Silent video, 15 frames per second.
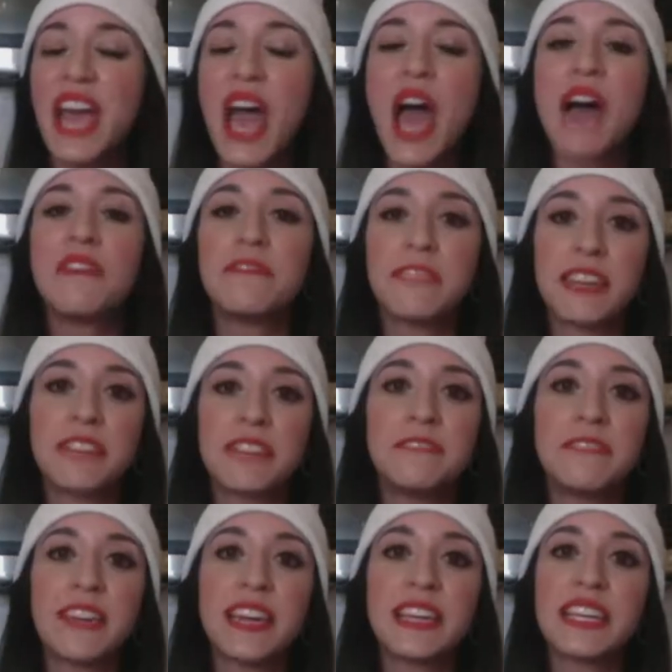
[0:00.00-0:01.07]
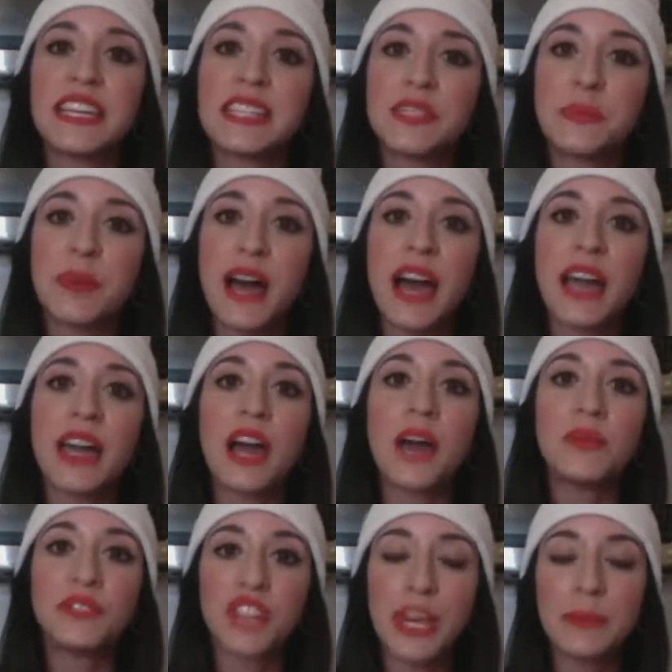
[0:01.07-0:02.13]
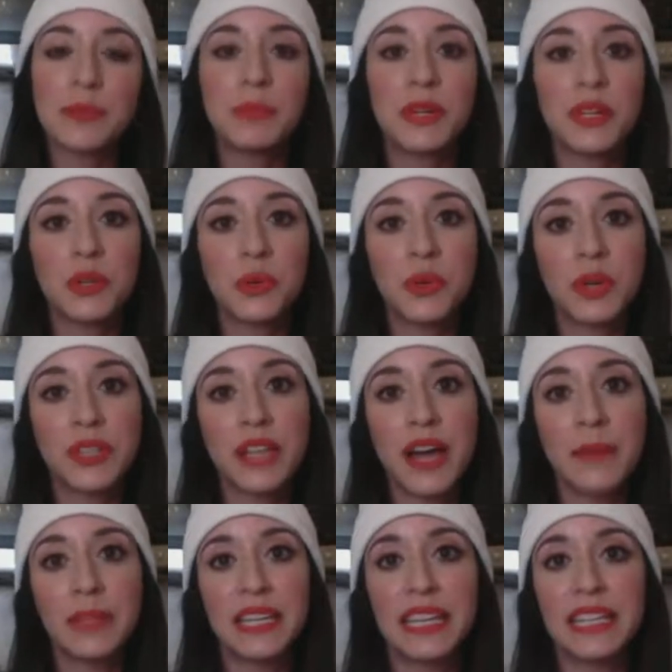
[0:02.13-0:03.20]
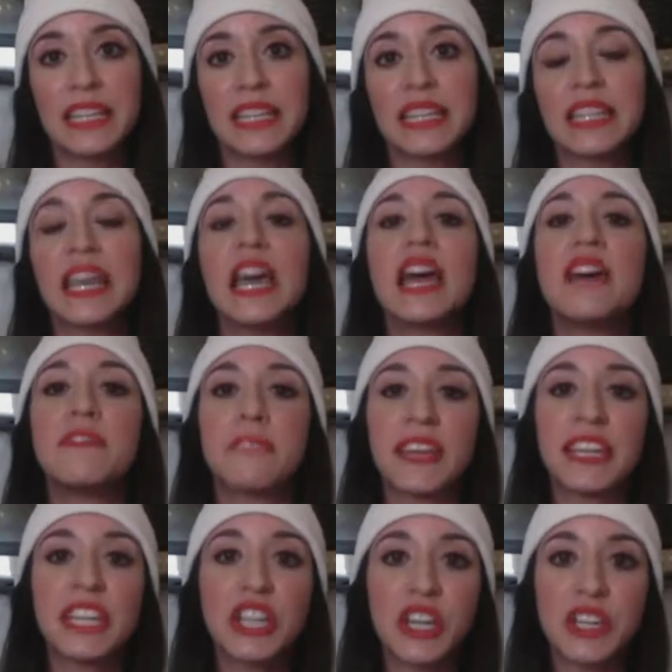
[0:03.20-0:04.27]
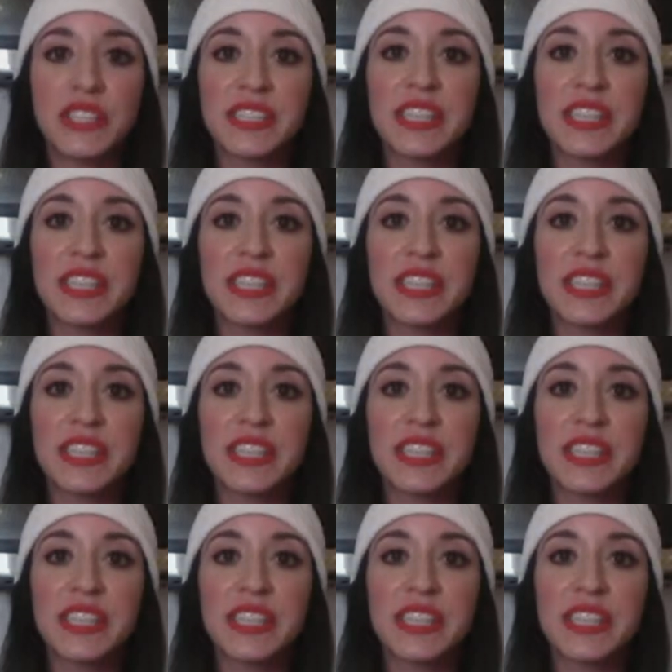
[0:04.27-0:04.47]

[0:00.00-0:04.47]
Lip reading: Fan Fan is by James Beard Award nominated Fanny Gerson.